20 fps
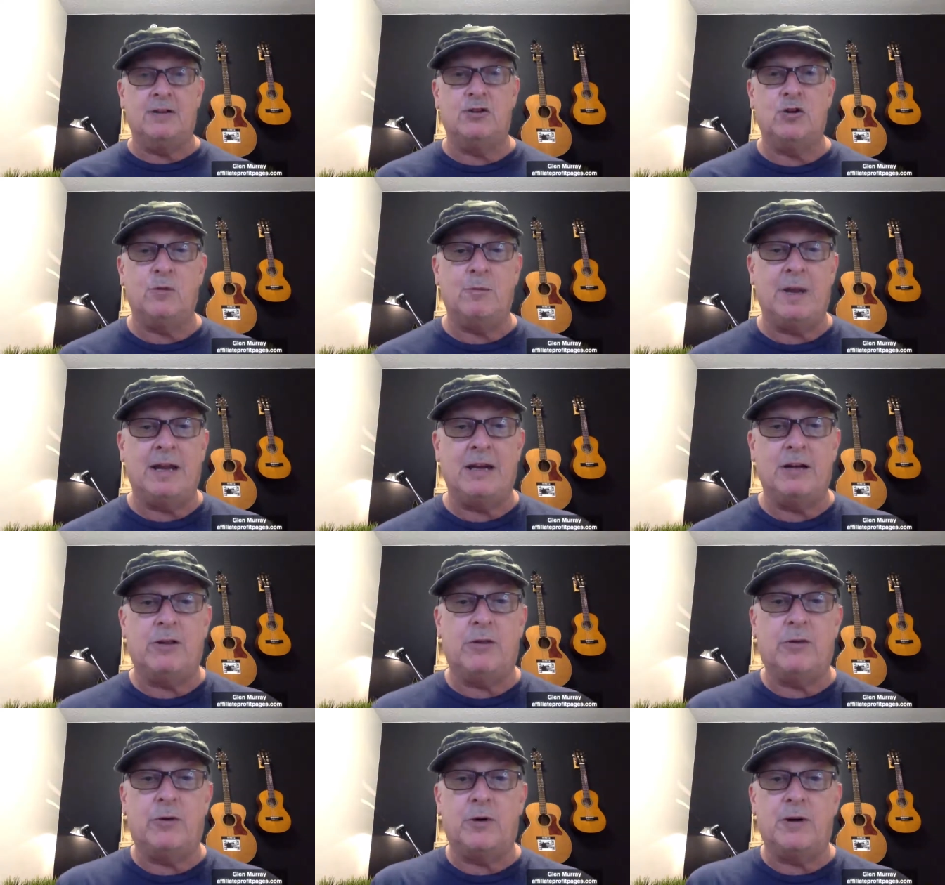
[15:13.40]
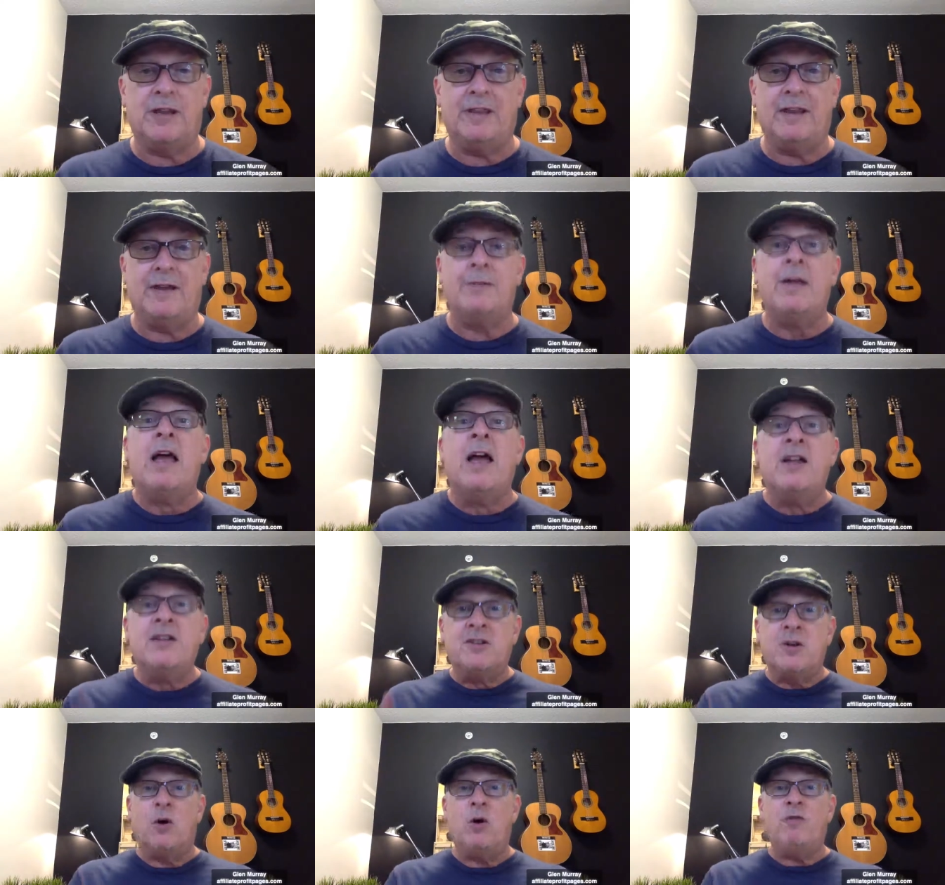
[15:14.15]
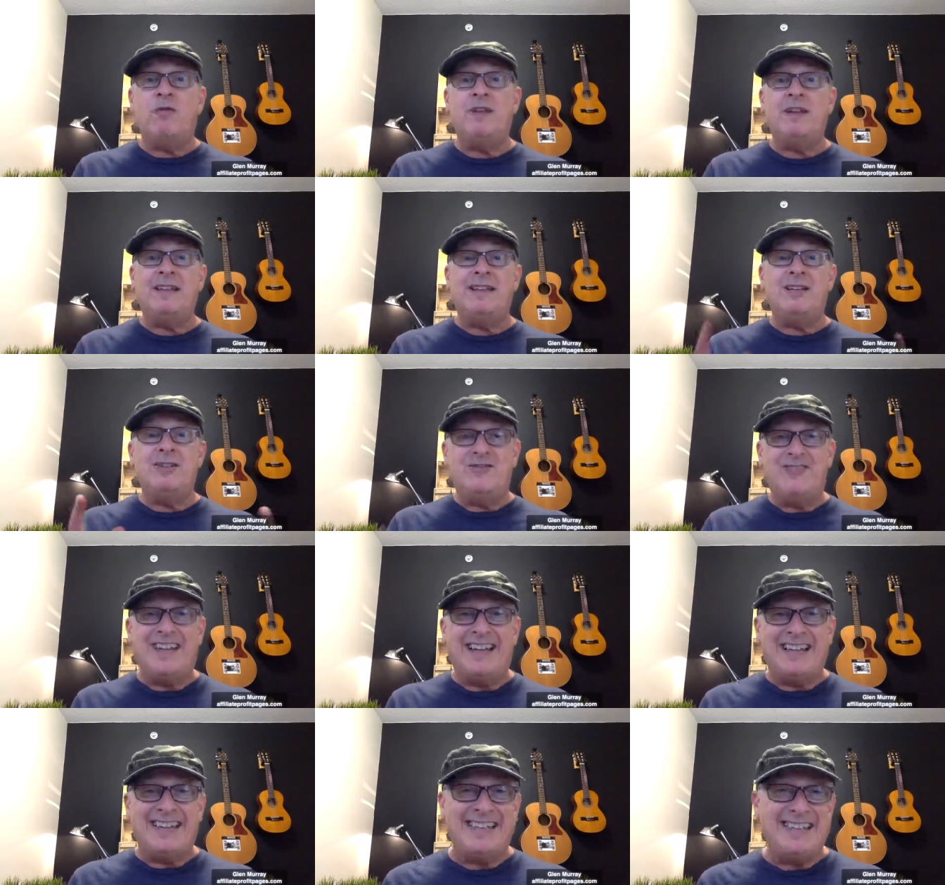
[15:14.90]
domain authority there. So hopefully
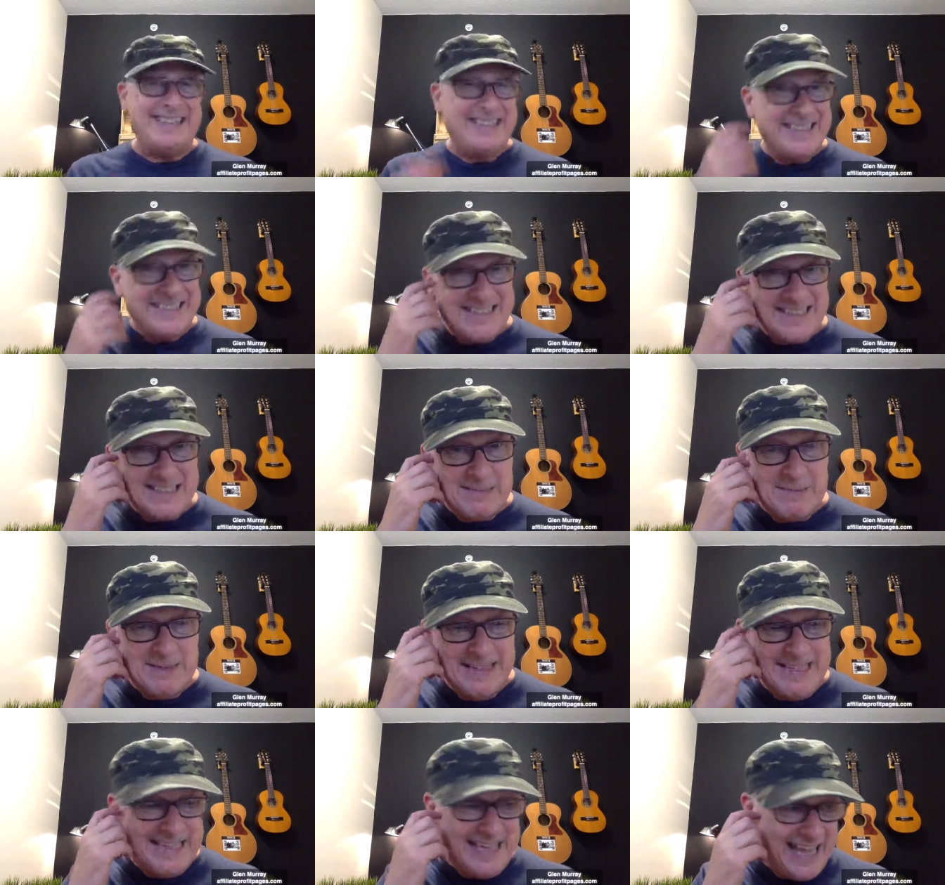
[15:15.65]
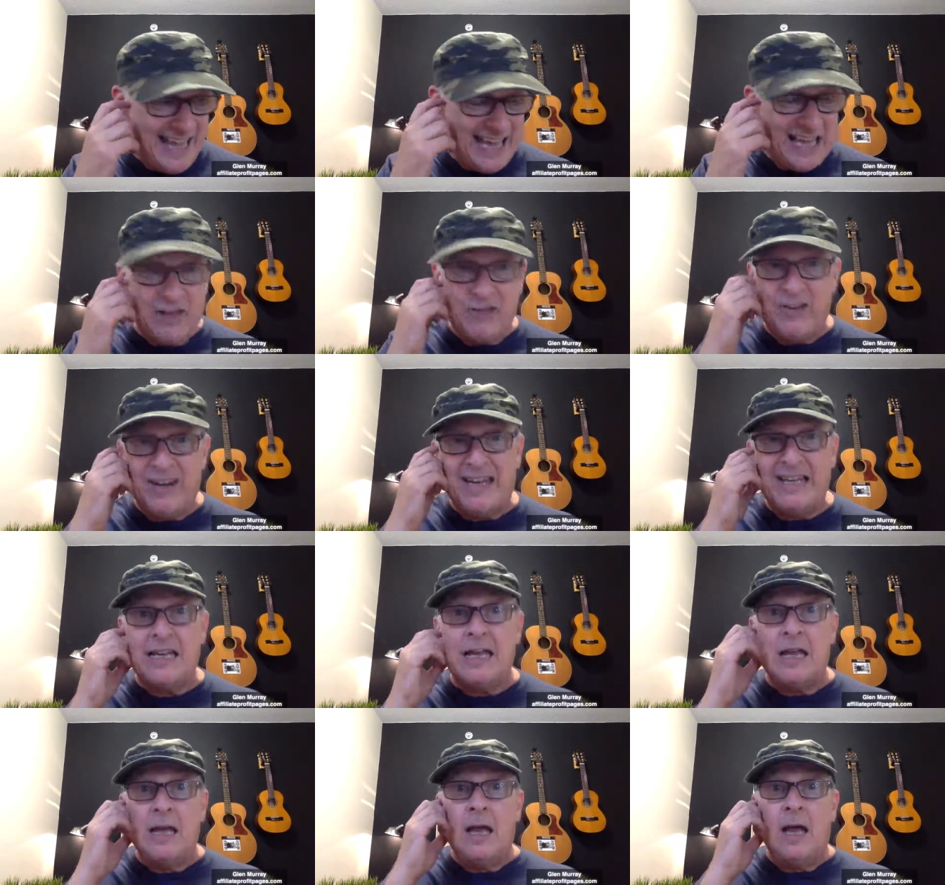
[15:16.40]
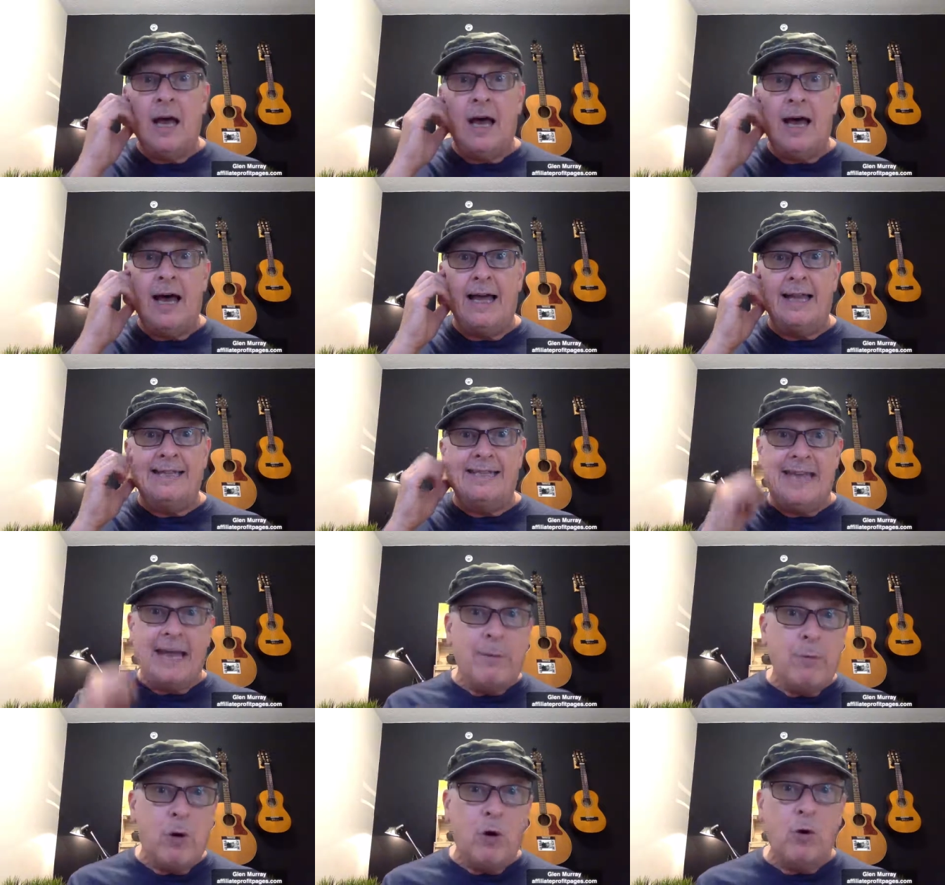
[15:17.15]
you've liked it. This has been the Elevate
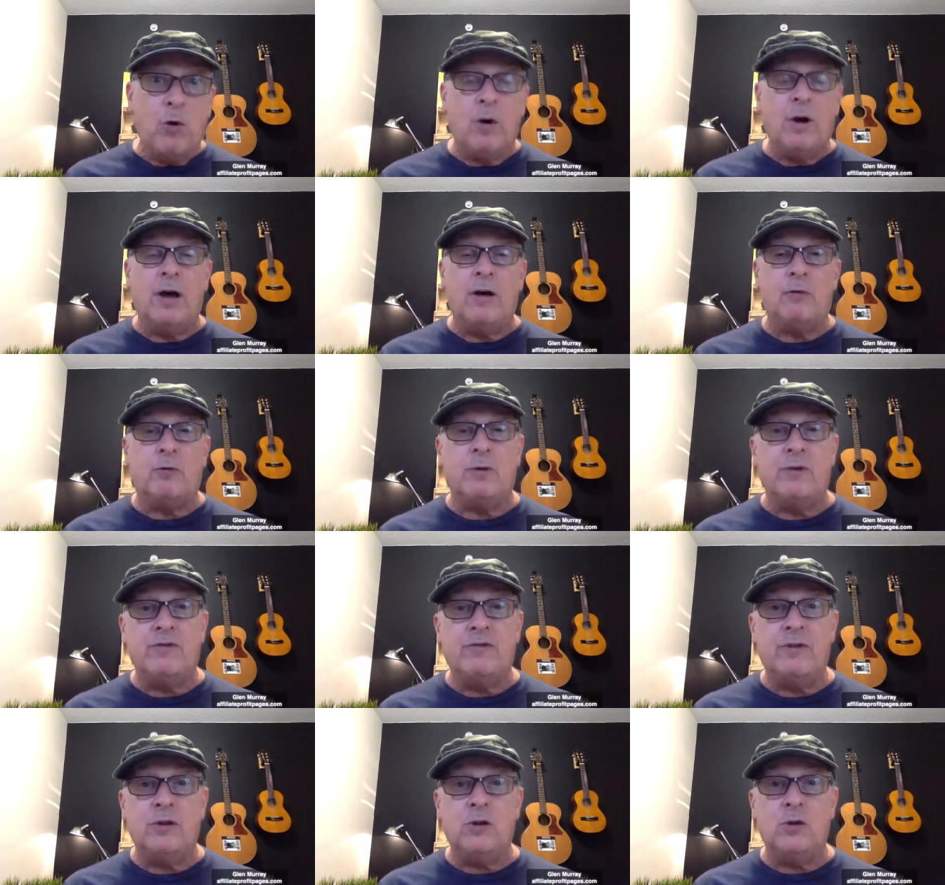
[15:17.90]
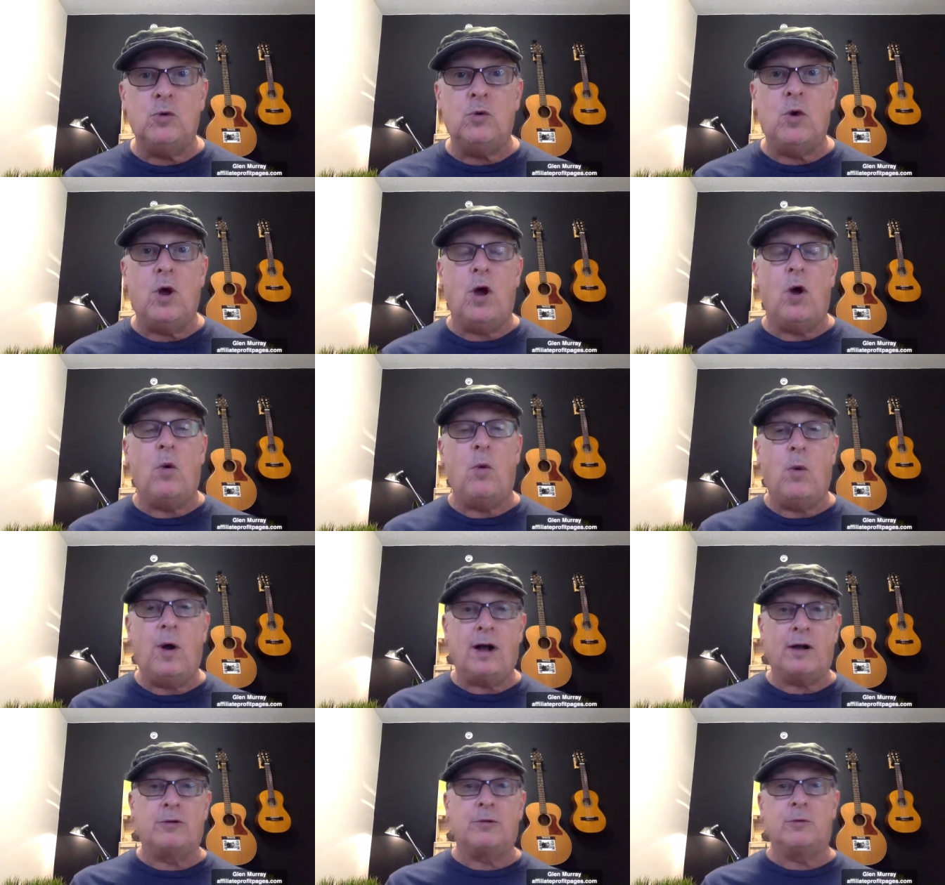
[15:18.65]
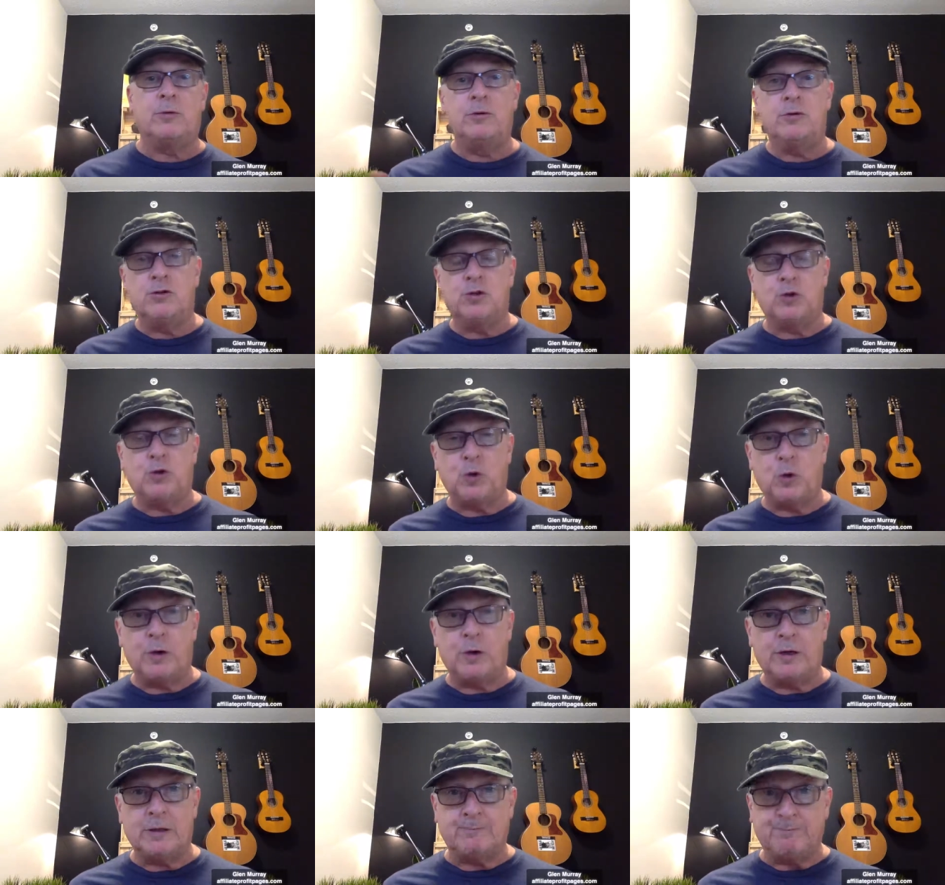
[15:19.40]
demo review walkthrough
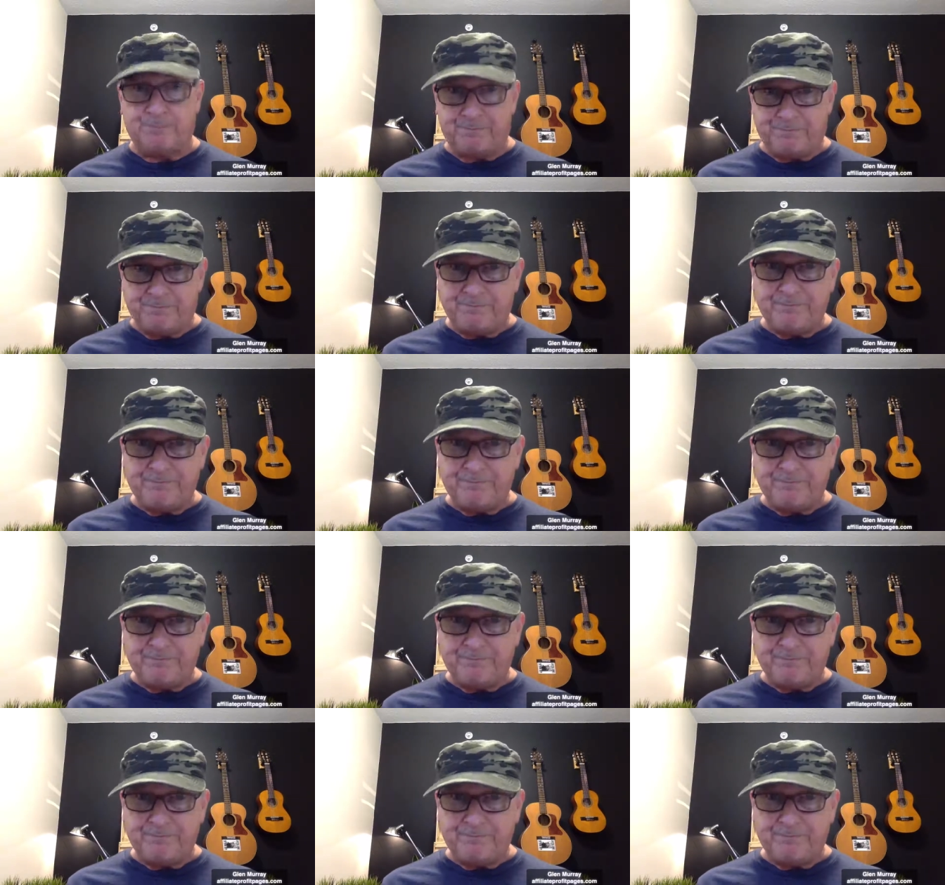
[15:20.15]
tutorial.